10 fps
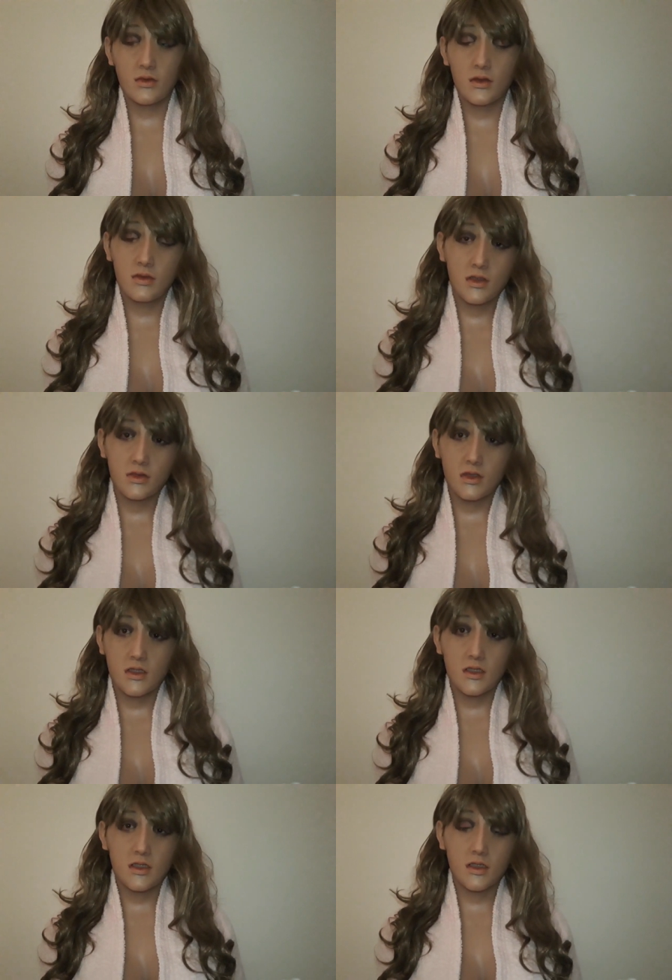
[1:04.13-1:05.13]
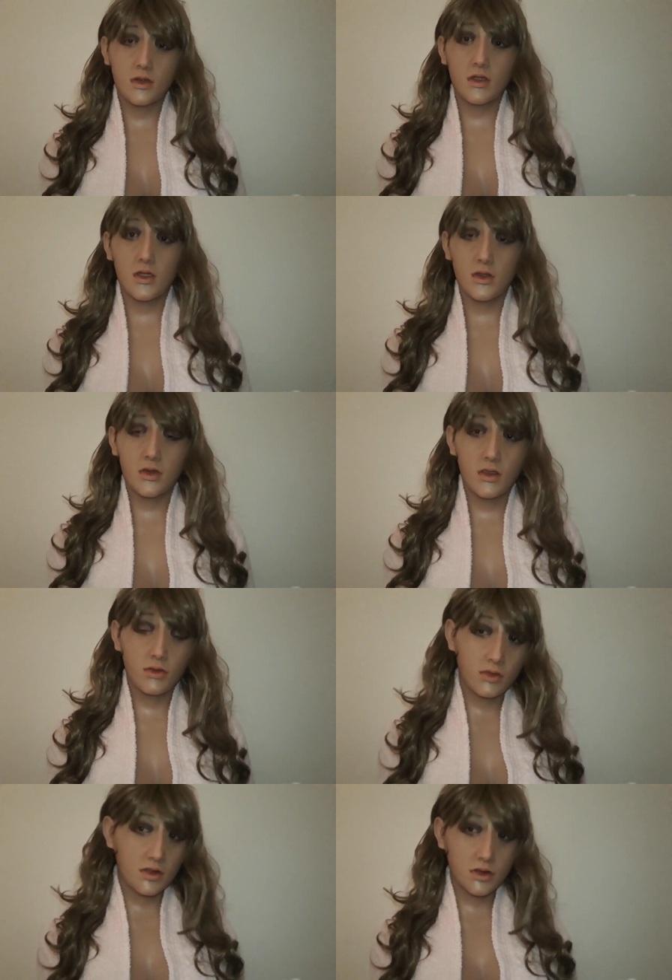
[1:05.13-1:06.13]
maybe, you know, it
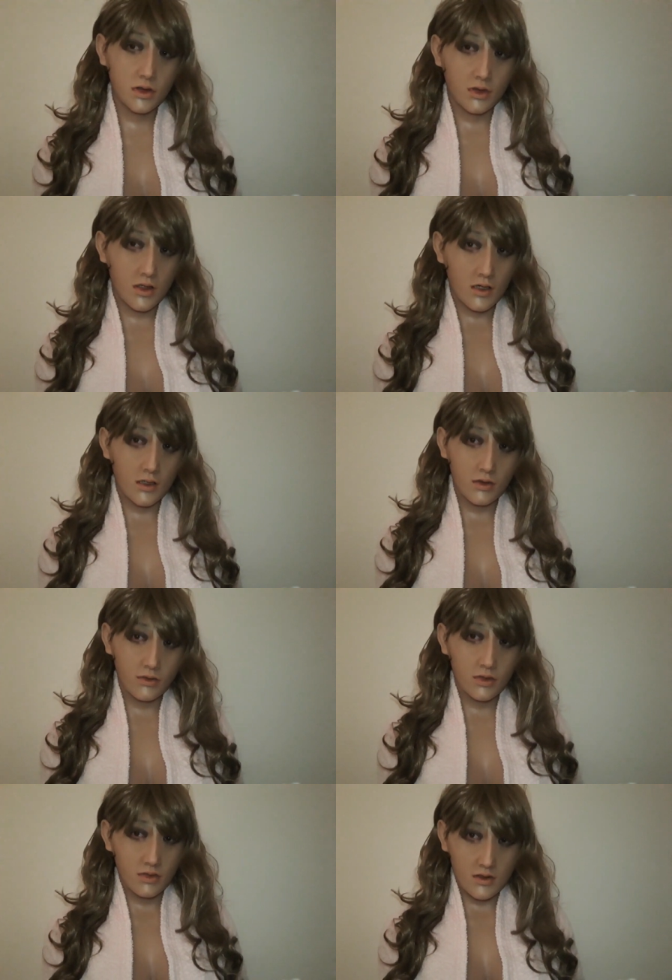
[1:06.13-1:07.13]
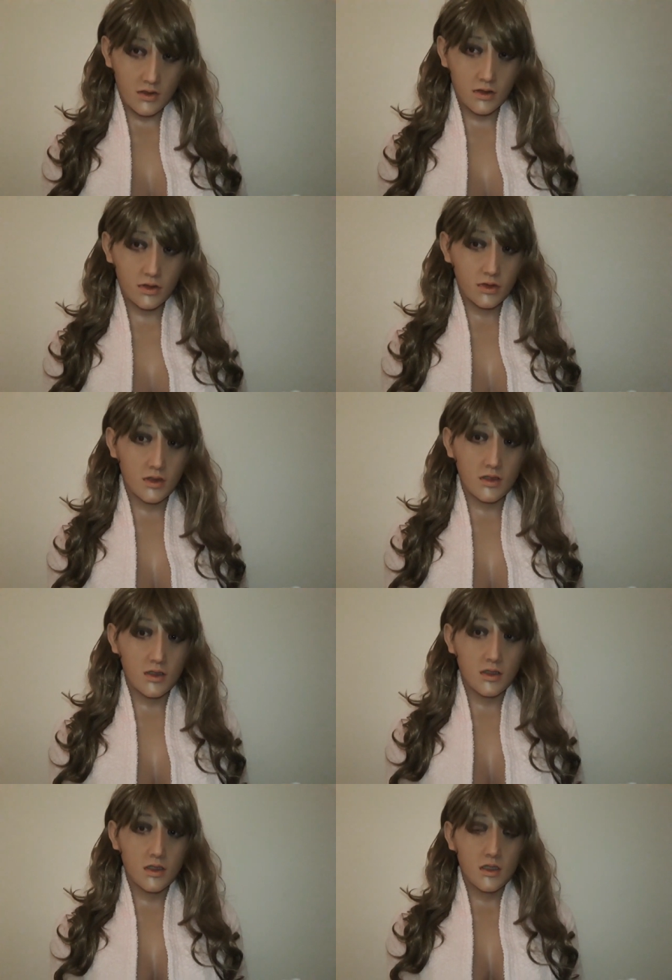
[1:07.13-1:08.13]
will be so hard for me to
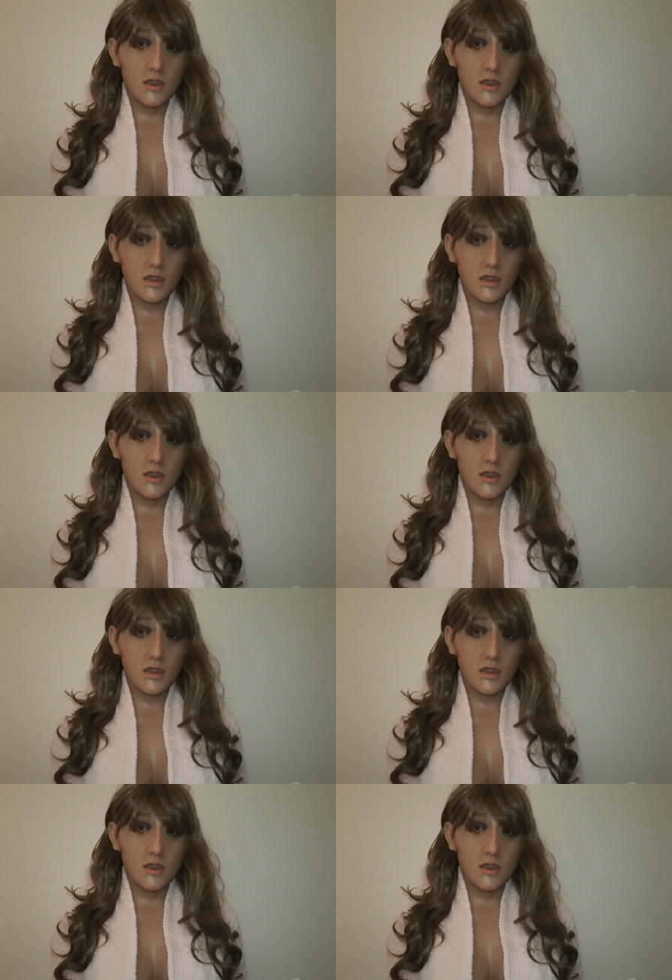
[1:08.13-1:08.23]
like